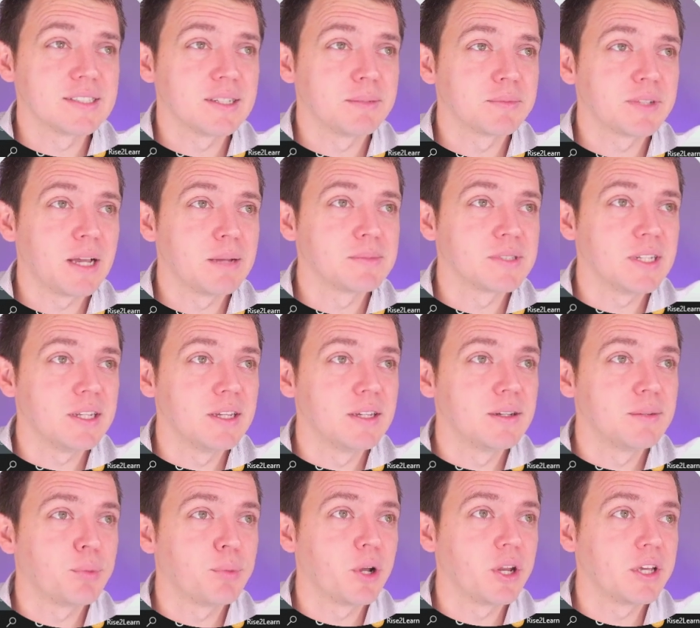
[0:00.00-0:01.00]
Sometimes
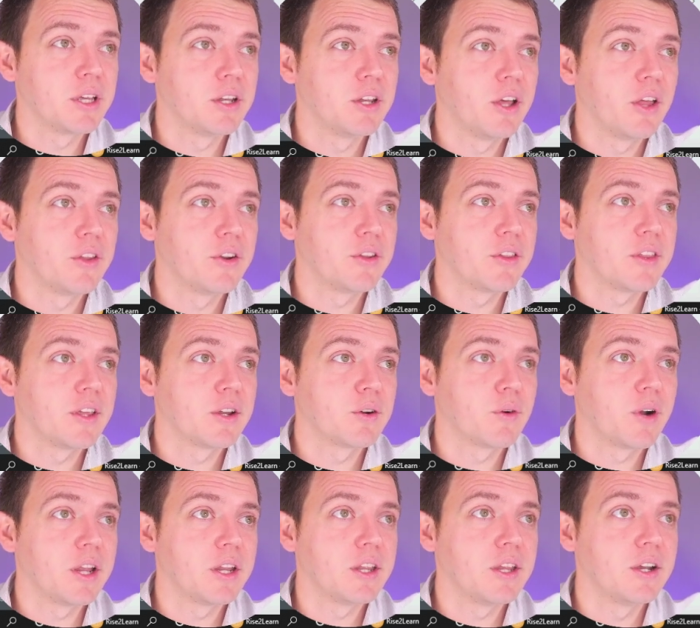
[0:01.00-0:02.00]
uh, putting another thing
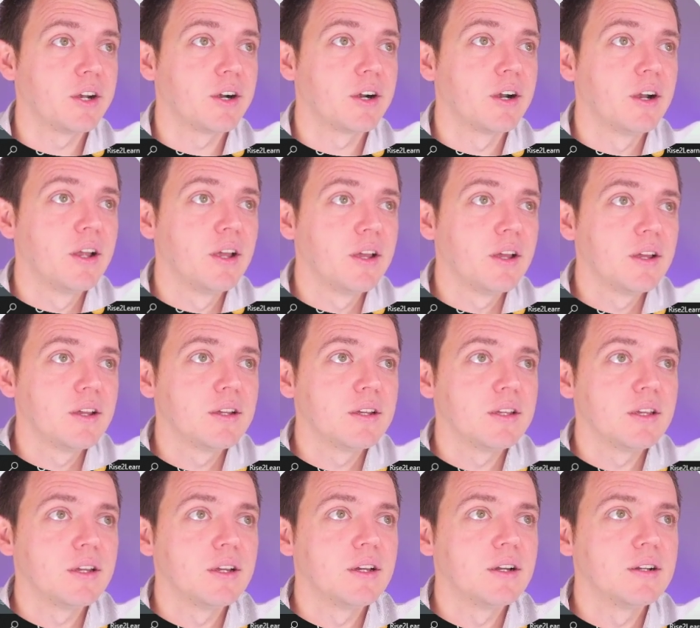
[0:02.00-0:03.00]
right here,
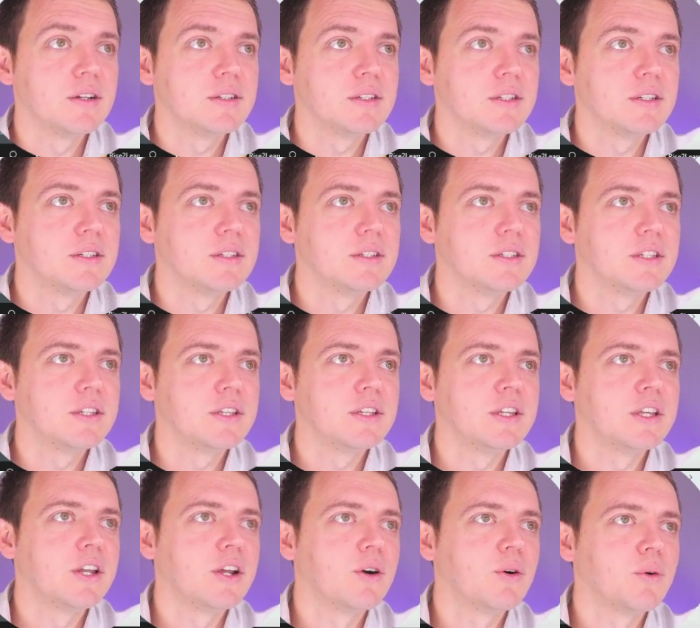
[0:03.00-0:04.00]
uh,
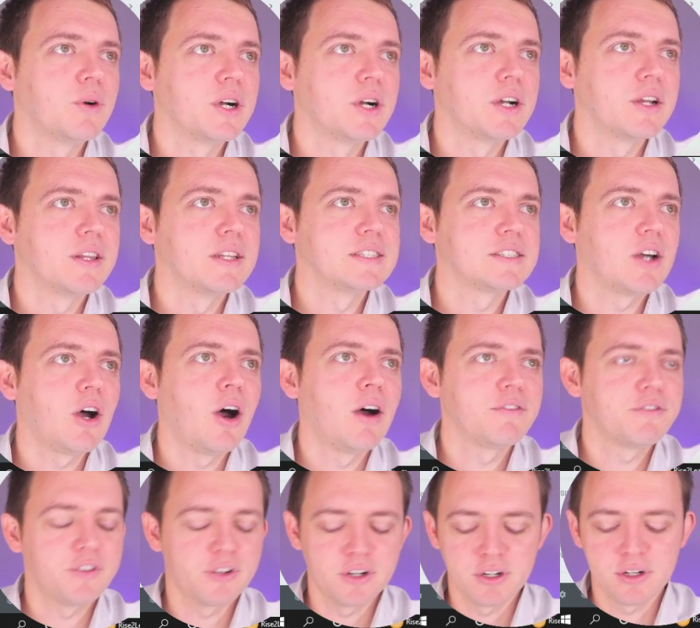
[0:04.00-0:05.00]
you know, where this
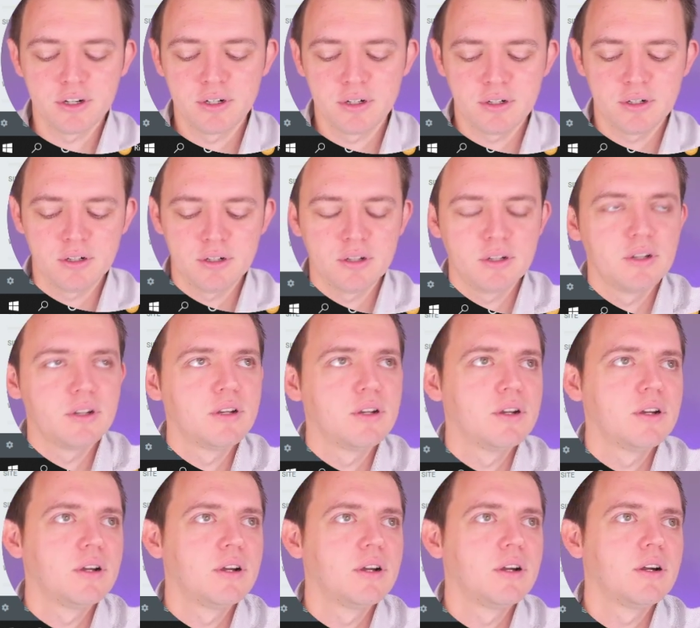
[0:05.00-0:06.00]
offer
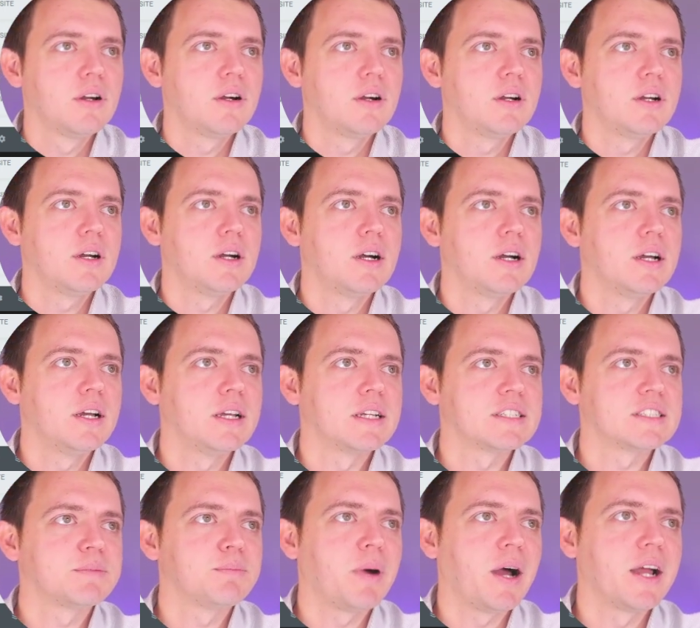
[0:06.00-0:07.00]
uh,
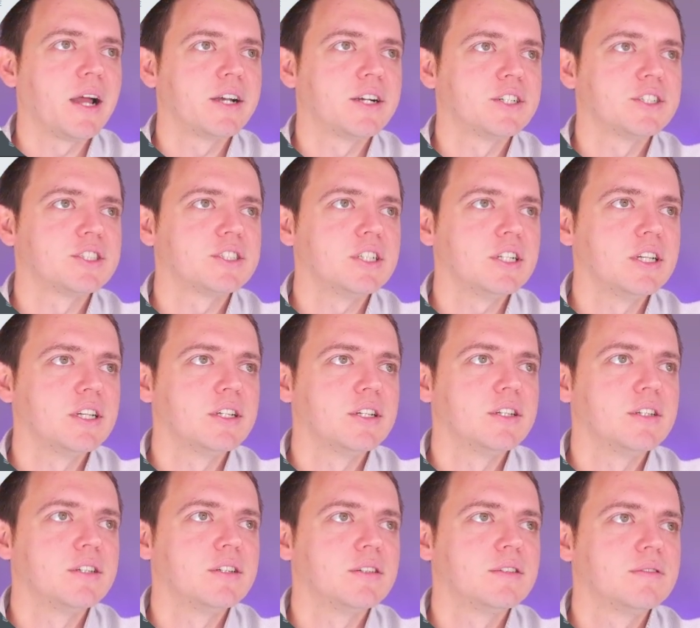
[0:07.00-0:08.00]
expires
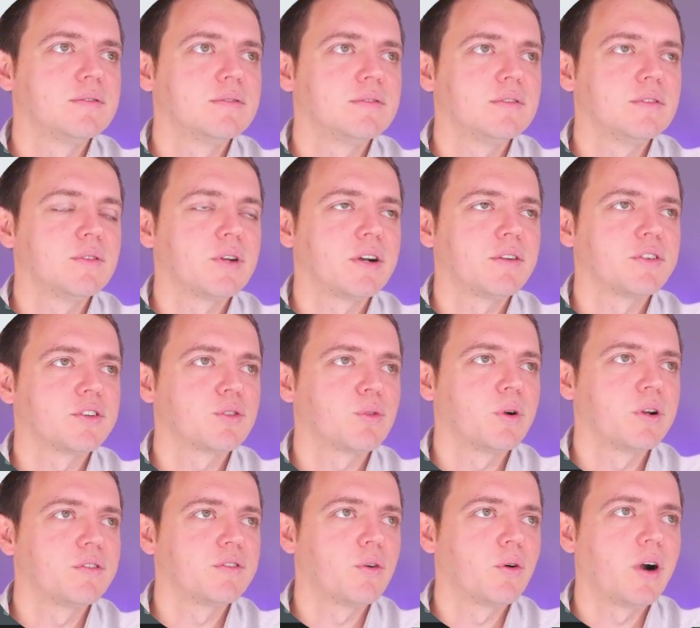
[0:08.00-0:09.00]
in whatever
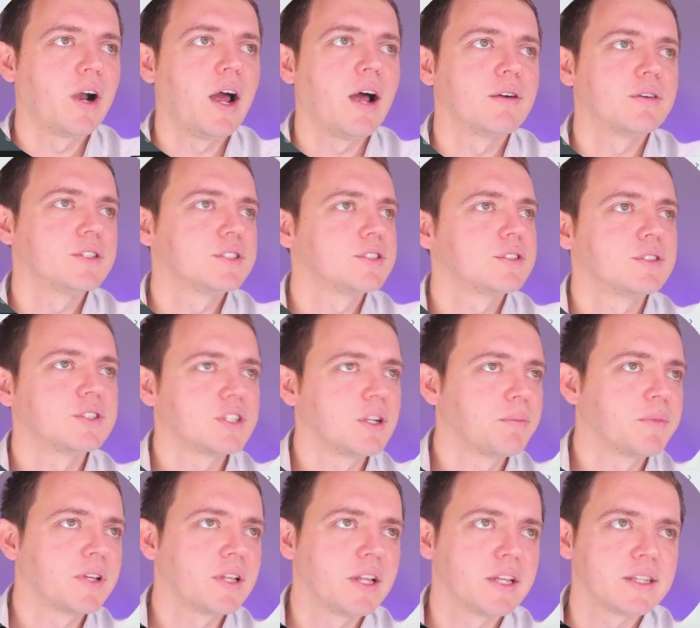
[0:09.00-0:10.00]
24 hours or
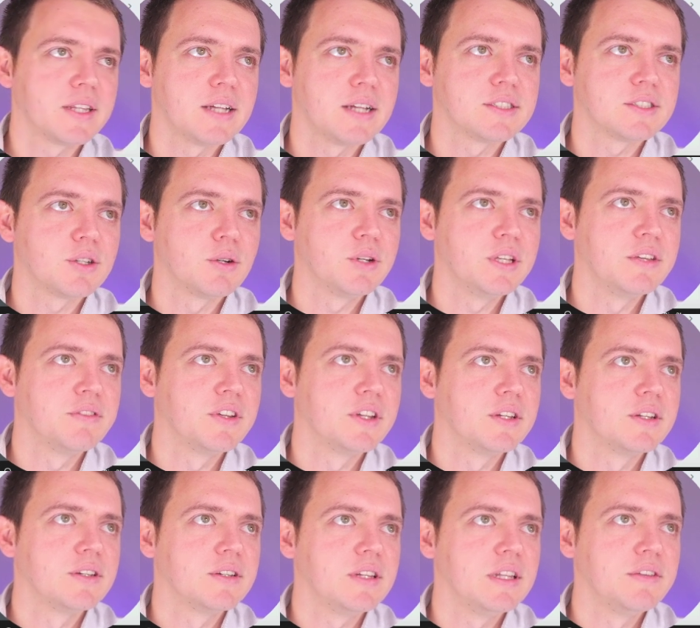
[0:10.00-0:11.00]
something like that. So
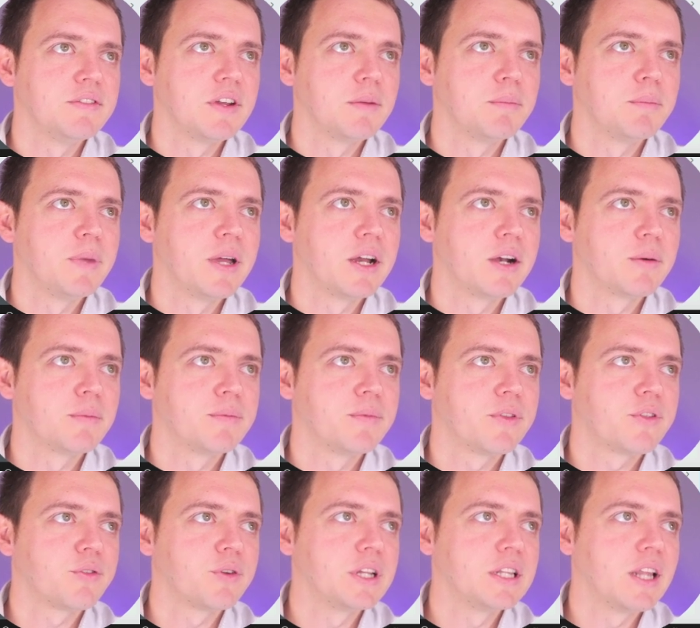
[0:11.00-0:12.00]
even even a bigger
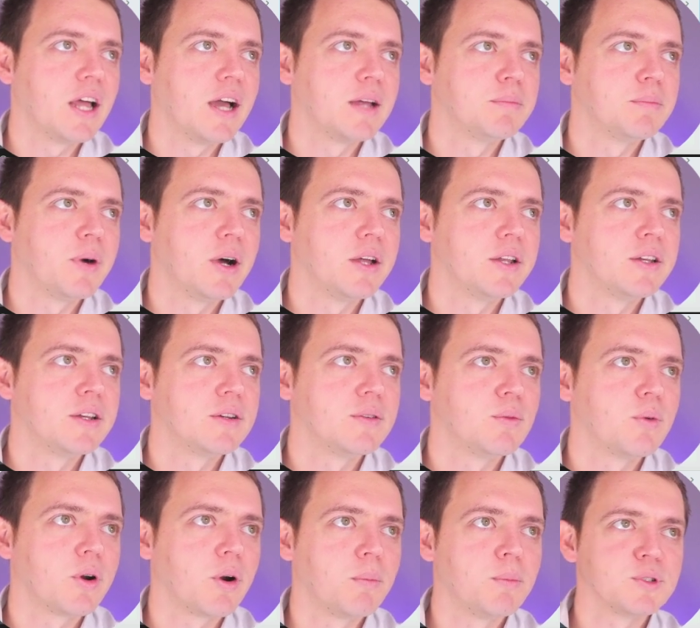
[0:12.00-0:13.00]
three line button
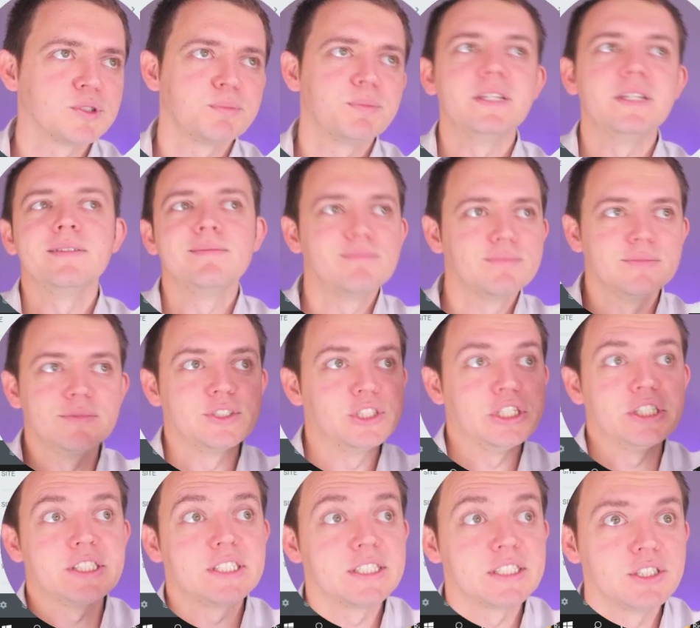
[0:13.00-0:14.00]
would almost be
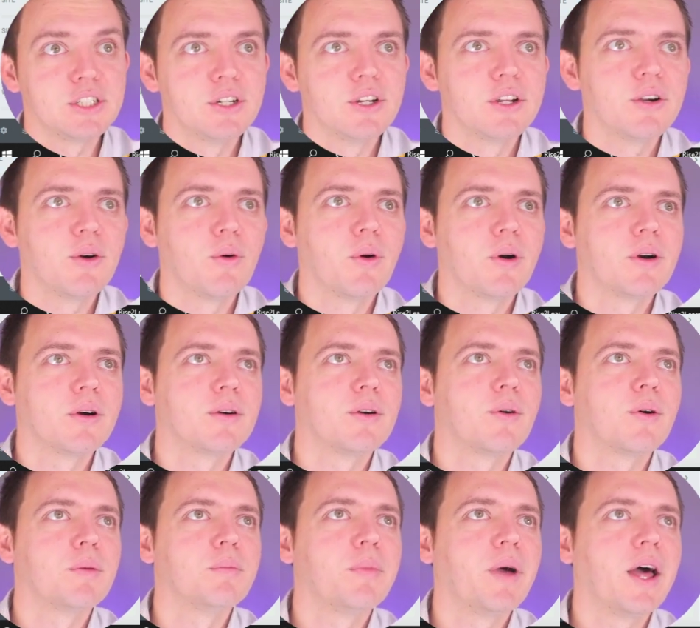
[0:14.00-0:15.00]
just as good or
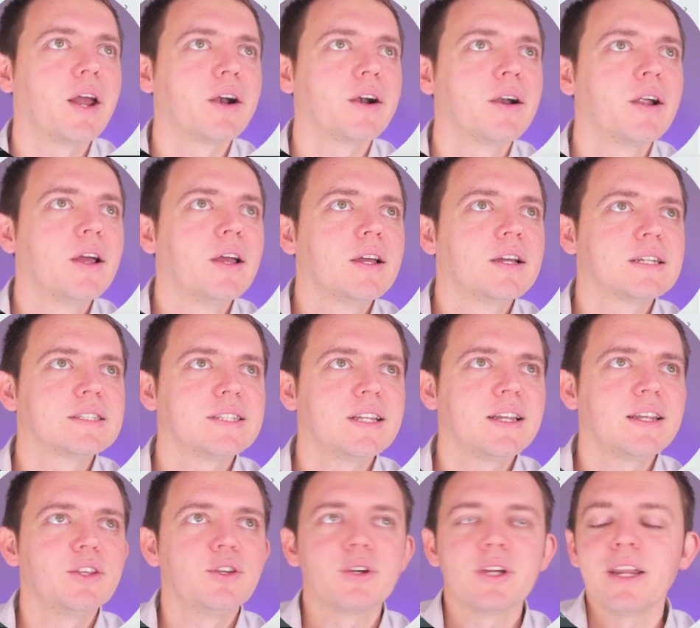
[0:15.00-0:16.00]
or better because
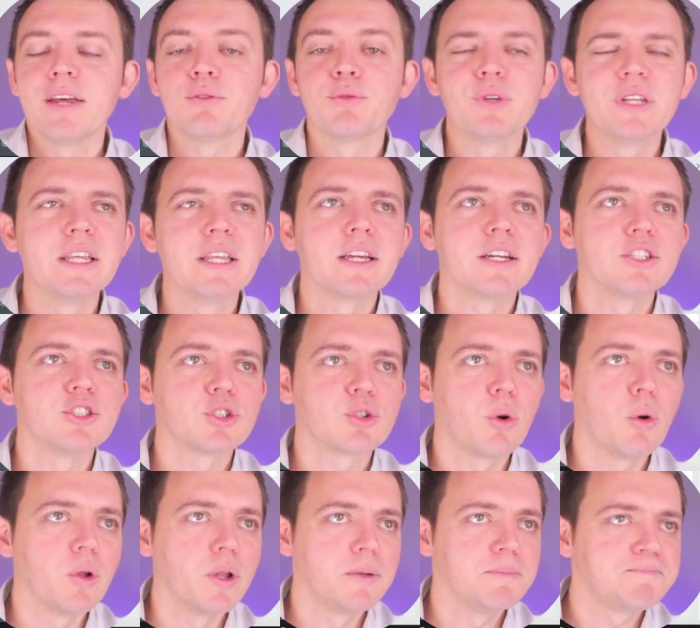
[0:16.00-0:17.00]
then you can uh, really
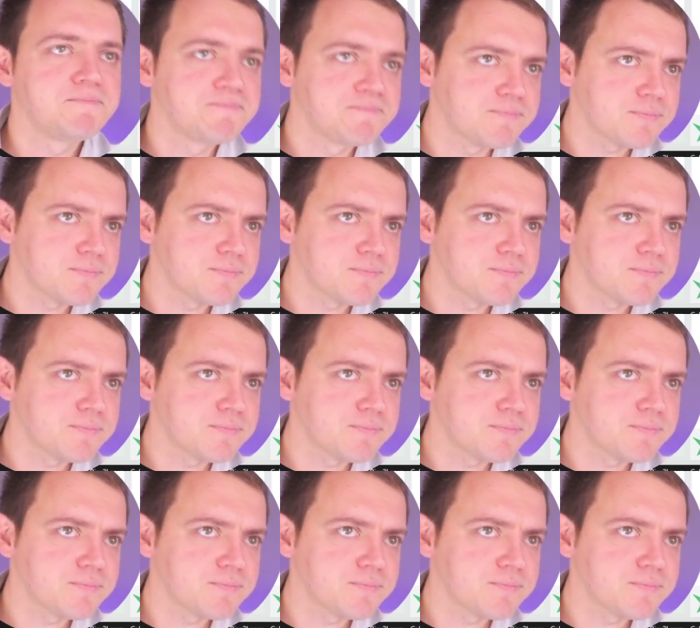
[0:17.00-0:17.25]
control it.